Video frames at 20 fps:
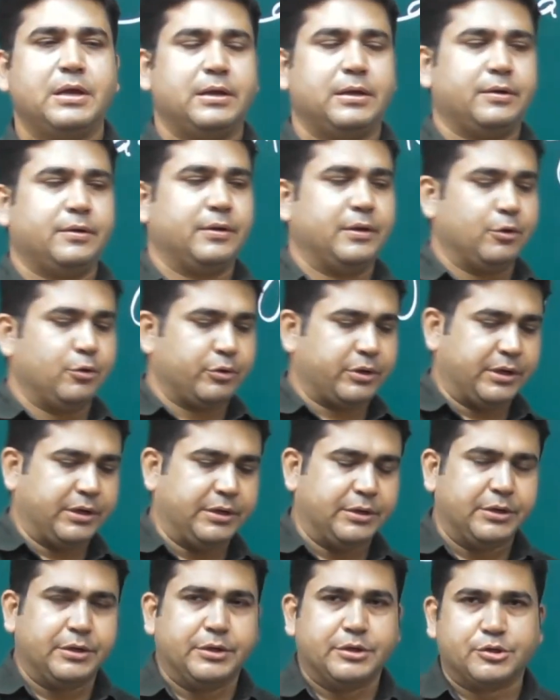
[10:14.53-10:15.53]
Okay,
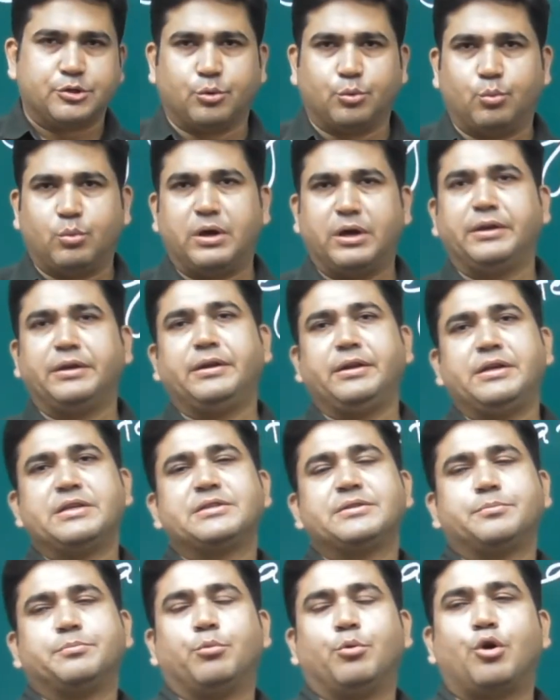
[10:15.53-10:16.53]
so one is
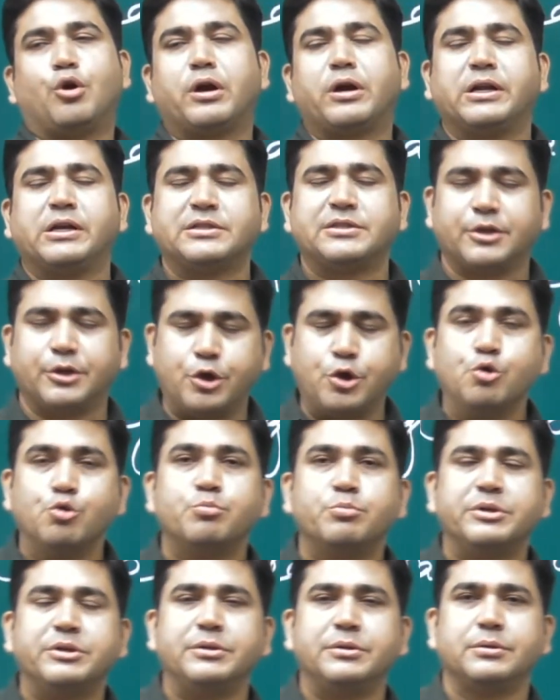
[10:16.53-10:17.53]
born as a
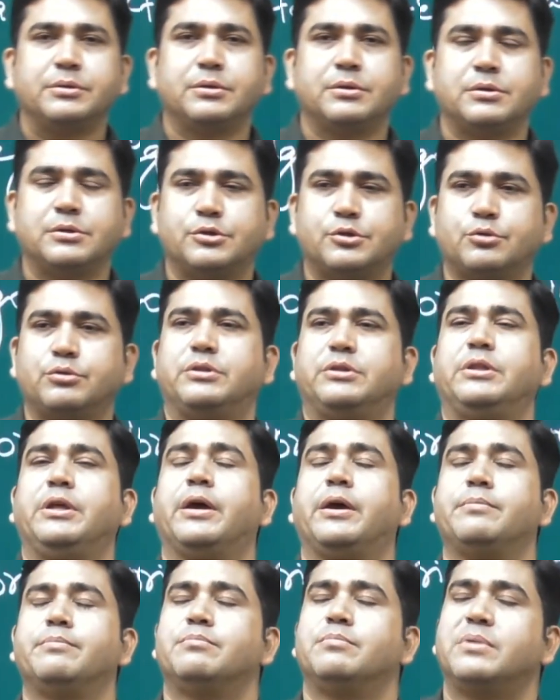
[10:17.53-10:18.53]
human, so
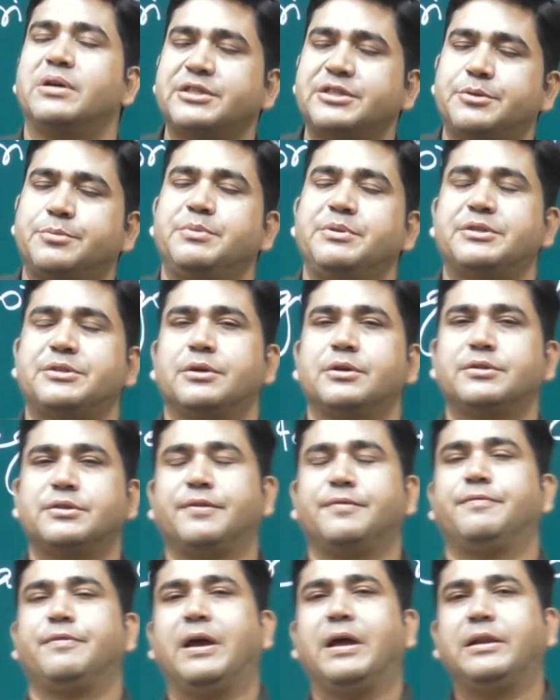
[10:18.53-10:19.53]
there must be certain
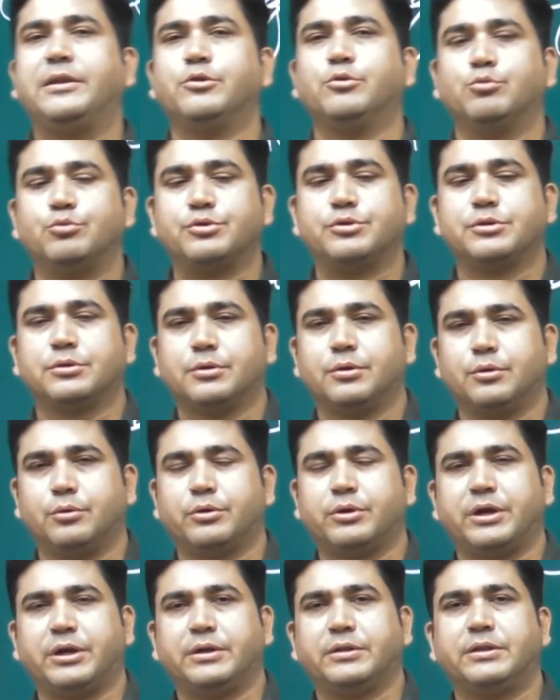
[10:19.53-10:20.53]
values,
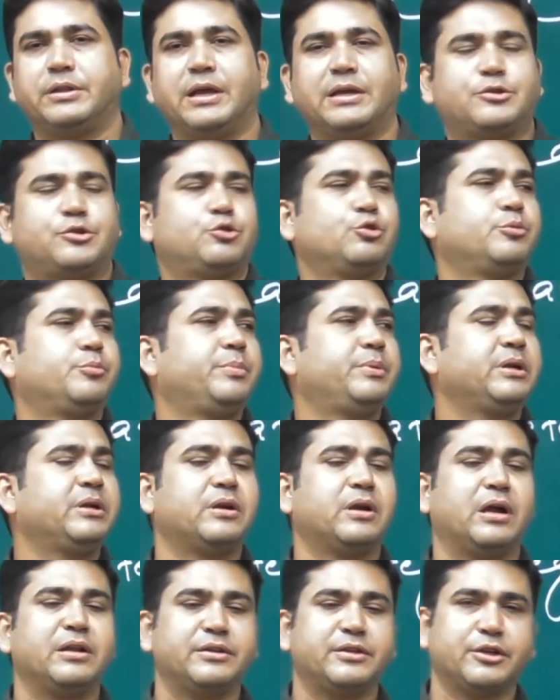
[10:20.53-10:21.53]
okay, that should be
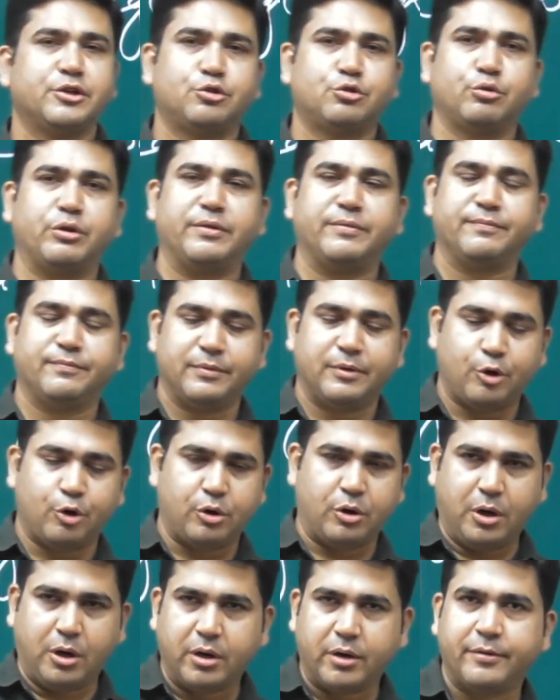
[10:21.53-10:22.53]
granted to him or
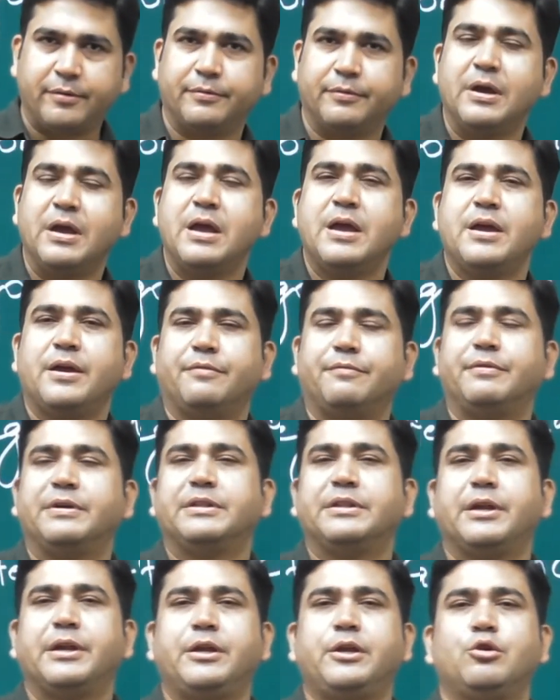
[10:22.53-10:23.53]
her,
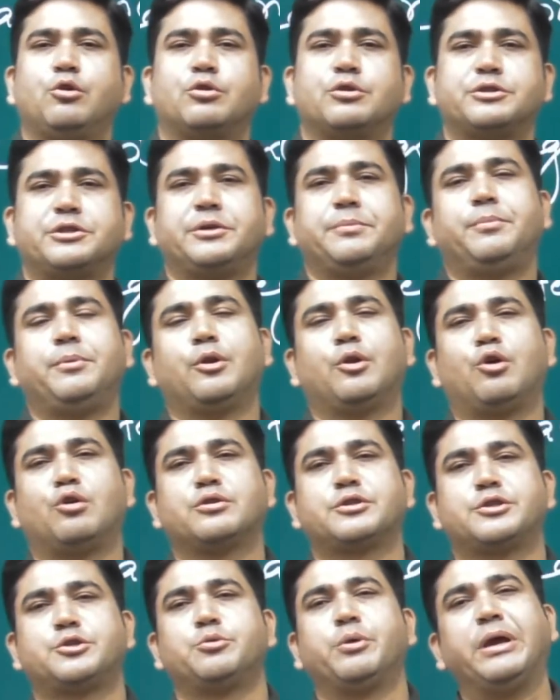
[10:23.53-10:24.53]
whether he or she belongs
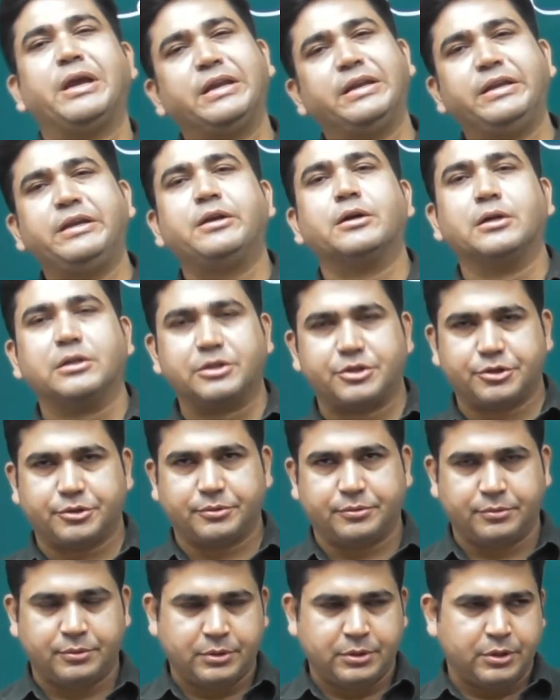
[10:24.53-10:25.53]
to any culture
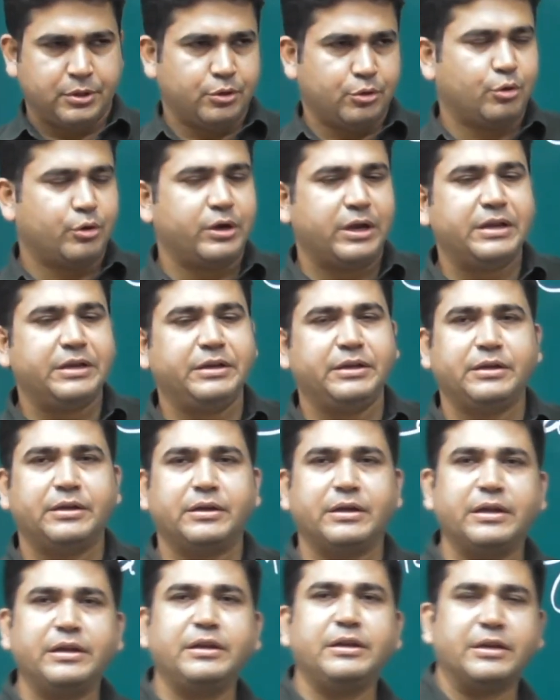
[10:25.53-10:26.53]
or any
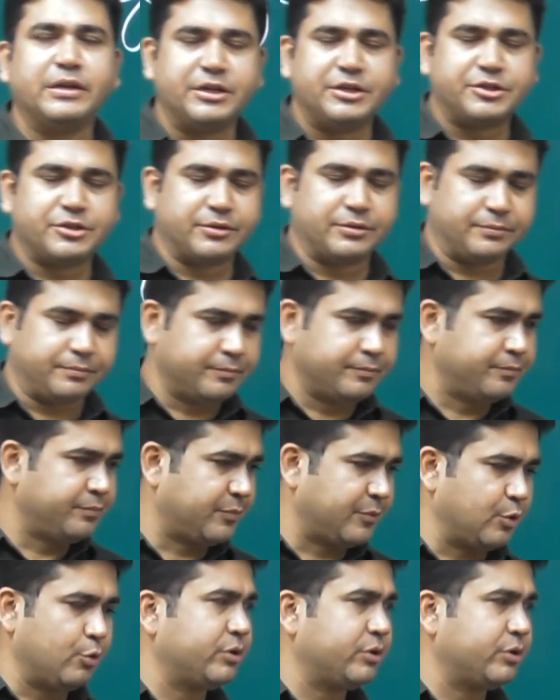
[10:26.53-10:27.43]
nation. Okay,